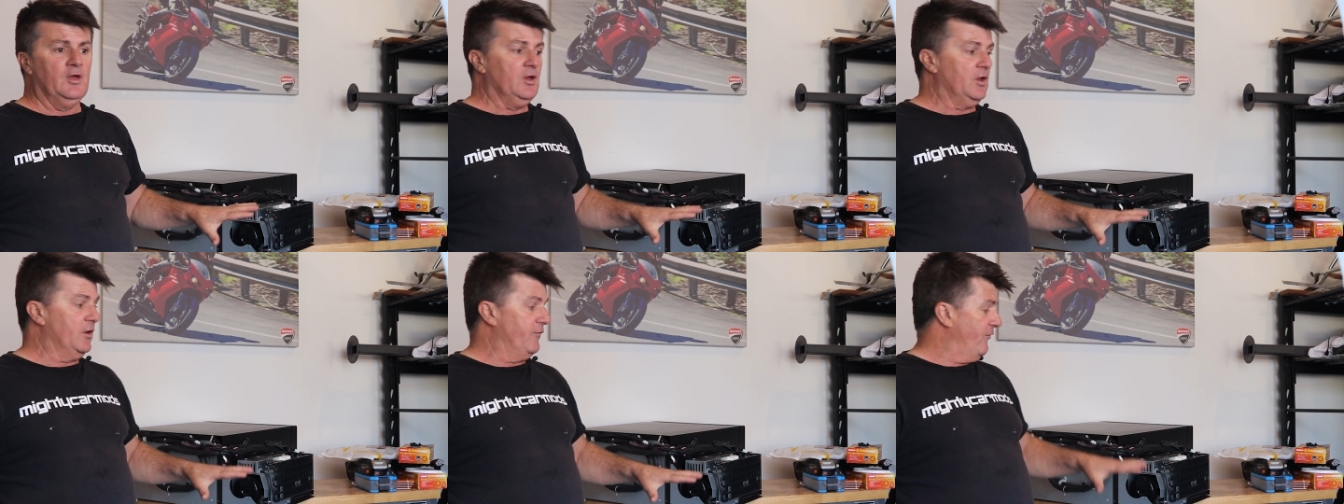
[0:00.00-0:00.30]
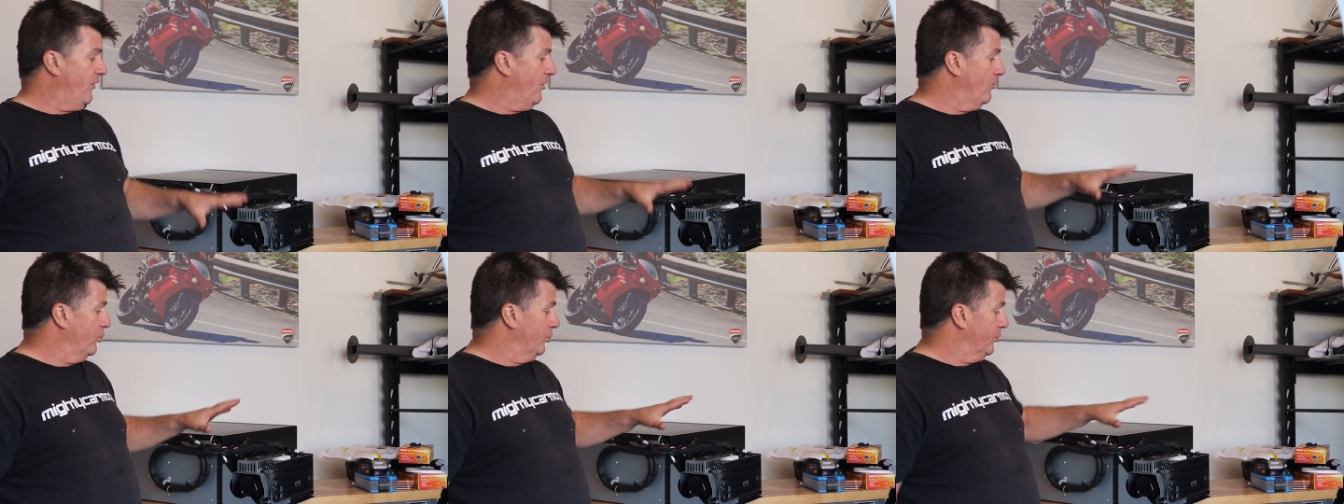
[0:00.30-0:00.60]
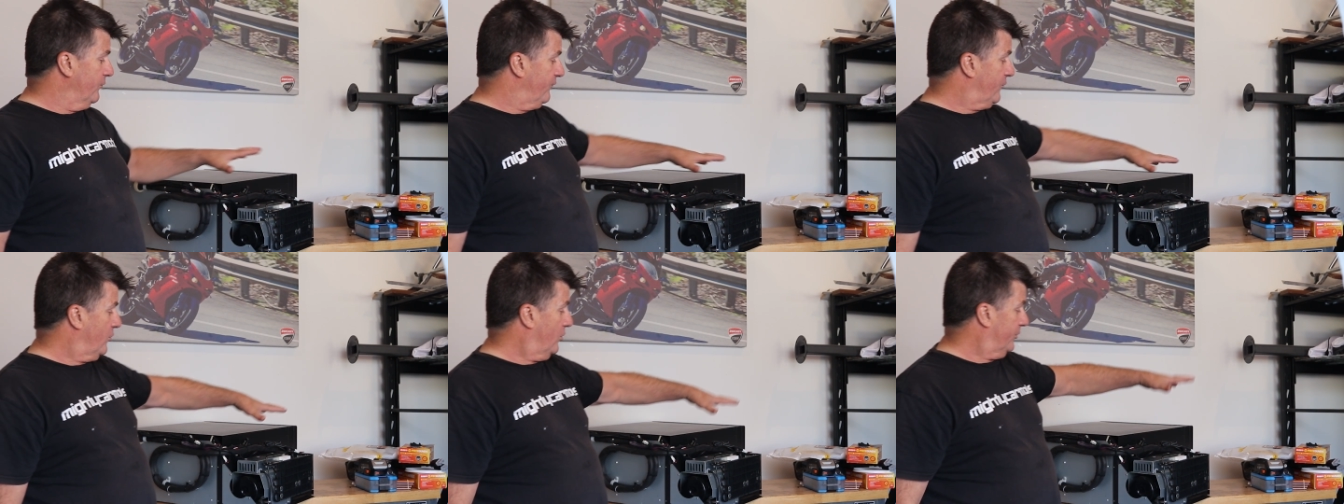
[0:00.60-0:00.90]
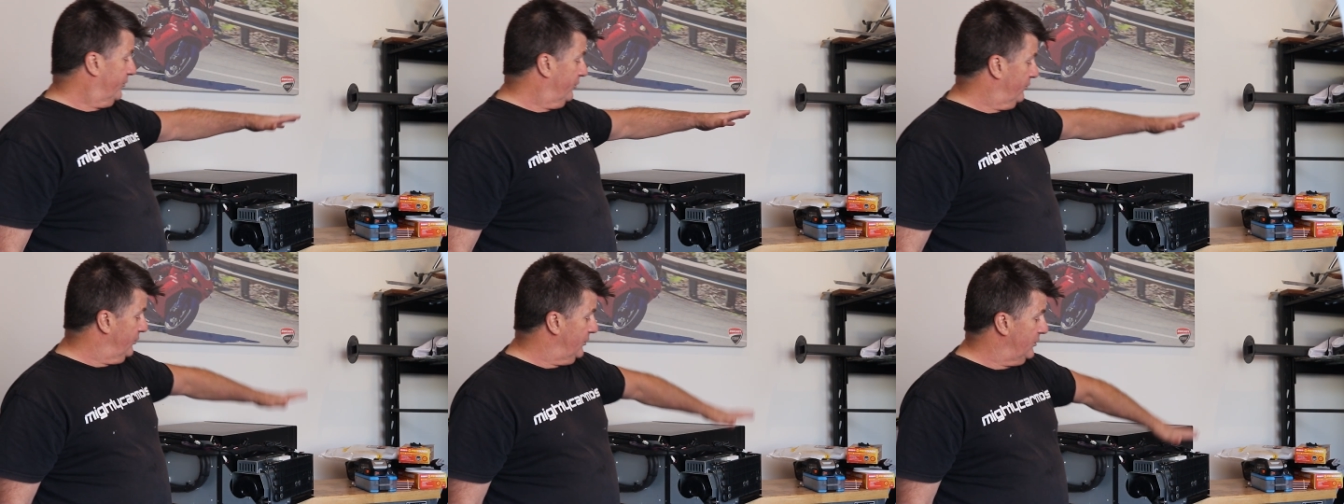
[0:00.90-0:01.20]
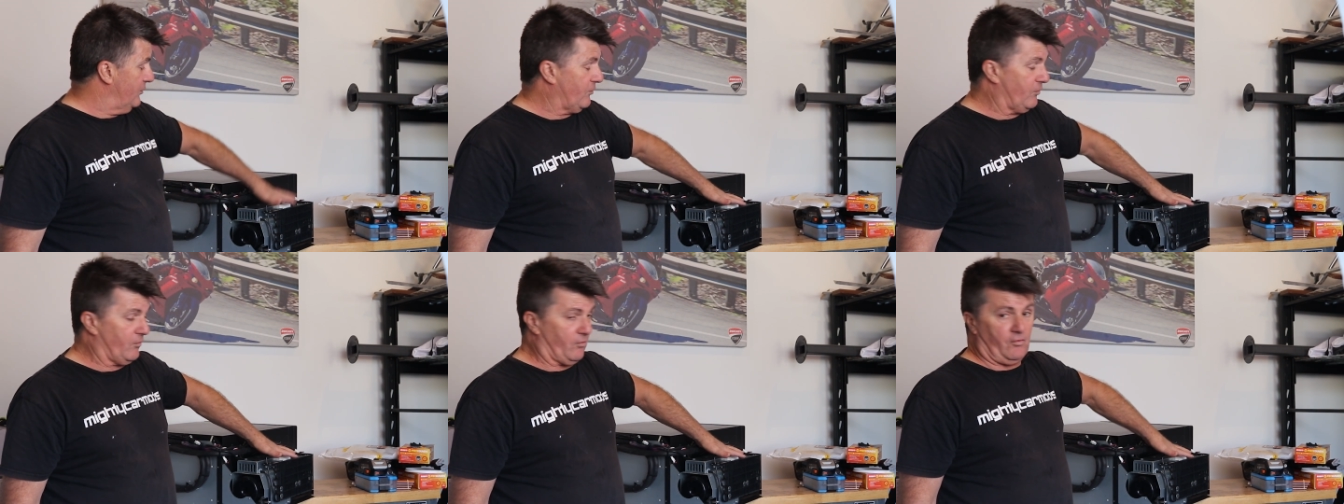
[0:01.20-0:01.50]
if I would have got
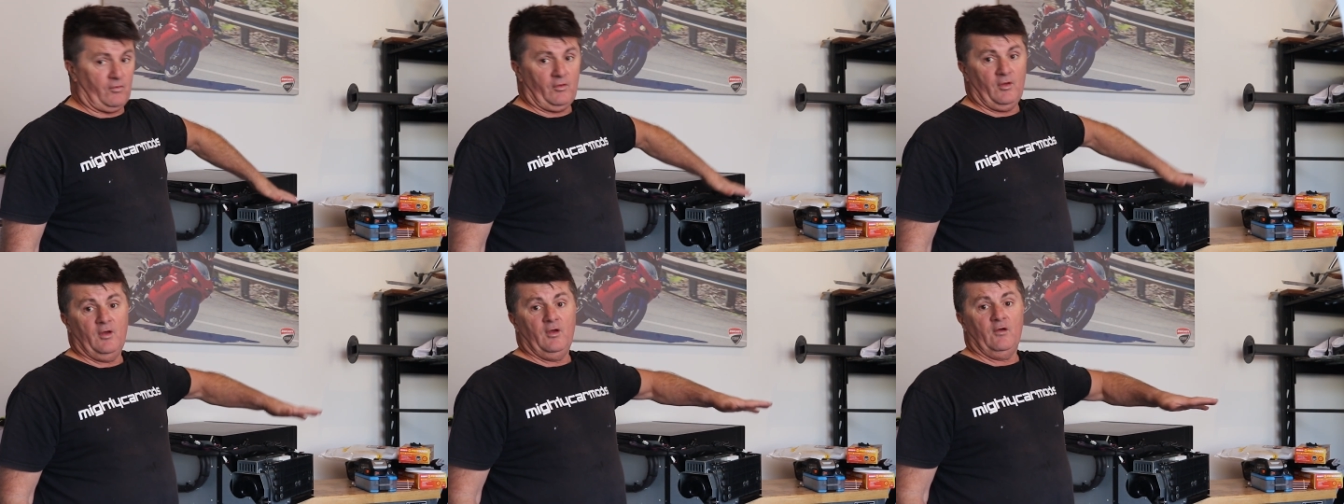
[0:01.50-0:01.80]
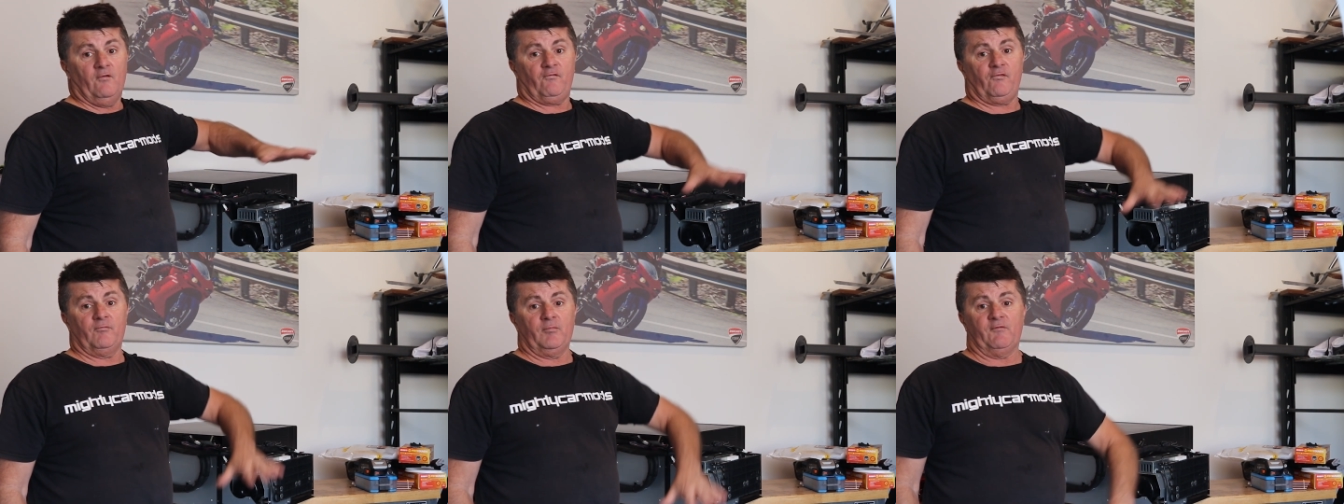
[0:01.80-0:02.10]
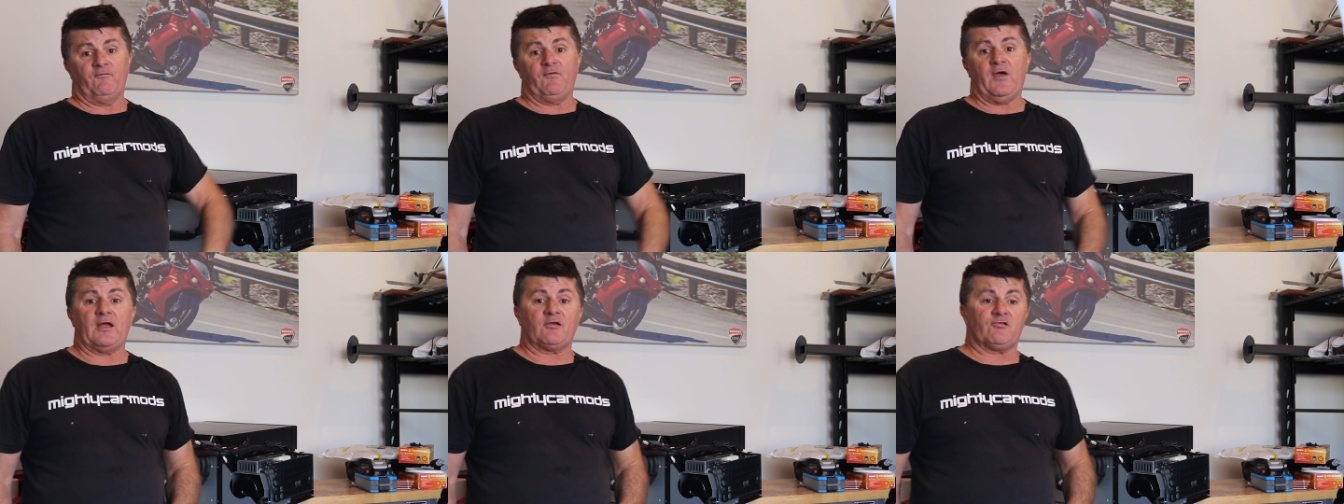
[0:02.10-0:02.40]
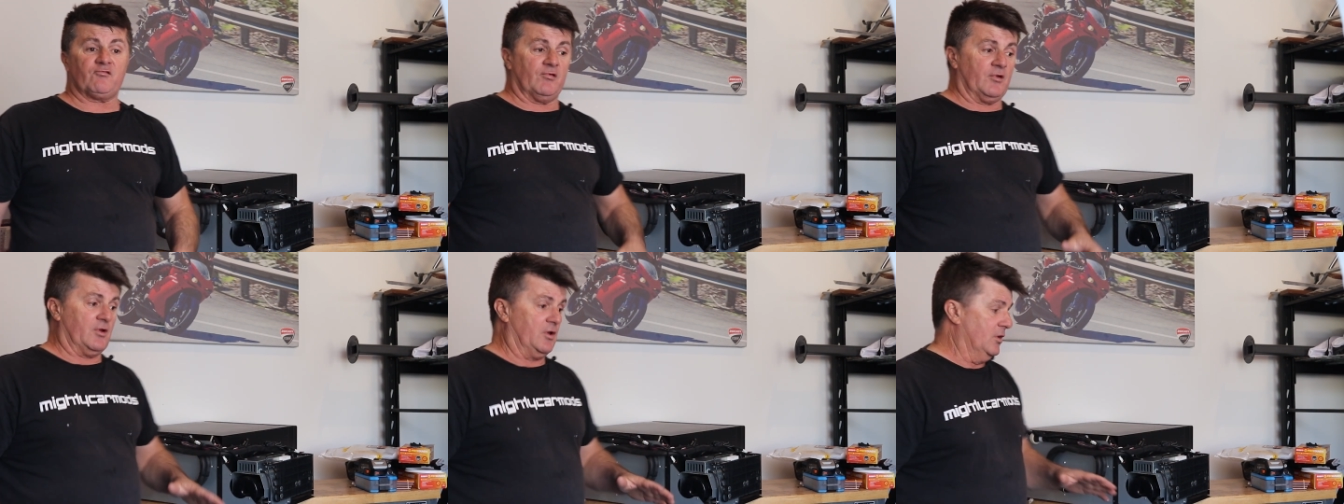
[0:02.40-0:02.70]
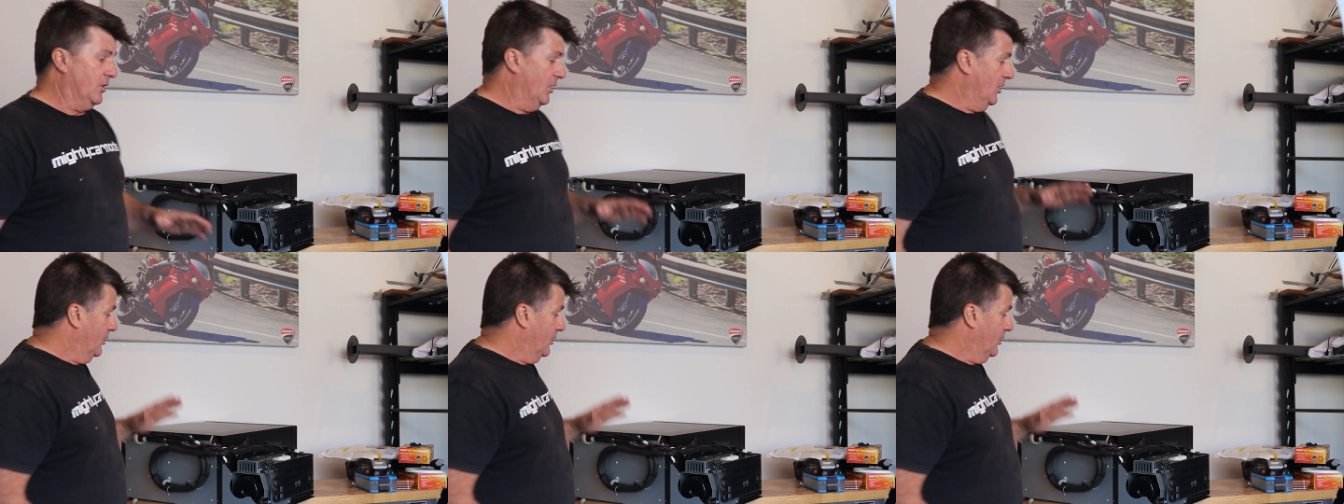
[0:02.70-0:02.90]
this from the factory.